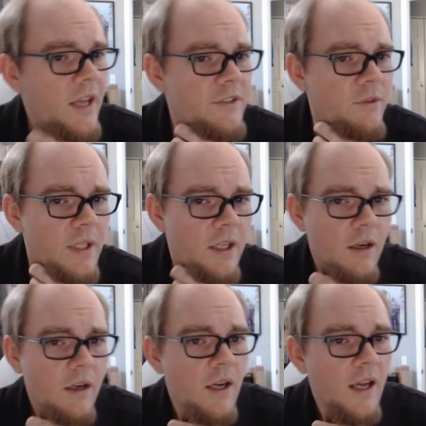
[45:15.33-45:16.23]
Okay, so in
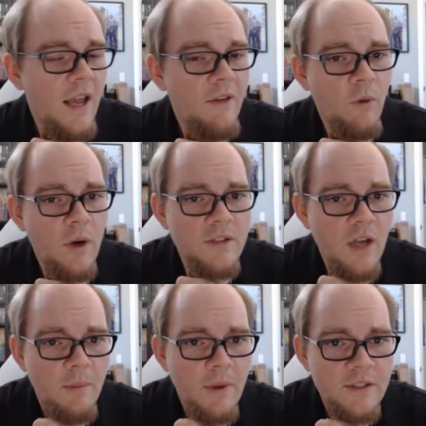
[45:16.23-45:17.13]
here, if we want to
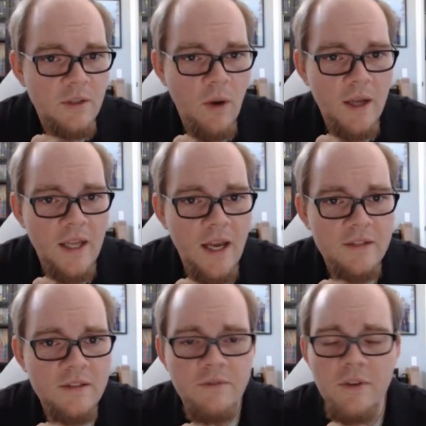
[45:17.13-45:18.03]
talk about dy dx